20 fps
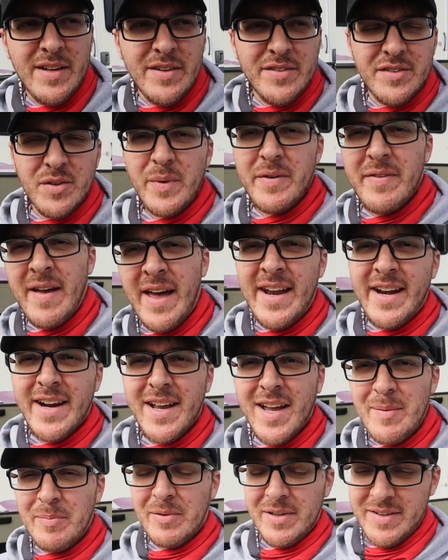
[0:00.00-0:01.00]
So we've had a
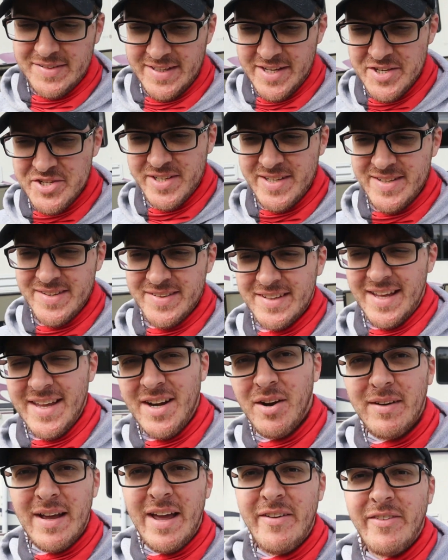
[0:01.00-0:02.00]
couple of sessions. I
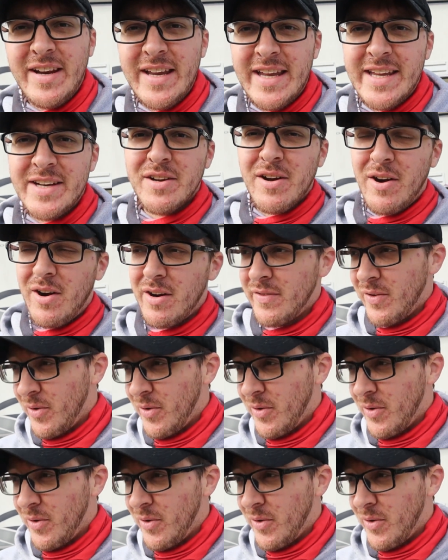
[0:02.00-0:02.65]
don't have any in-car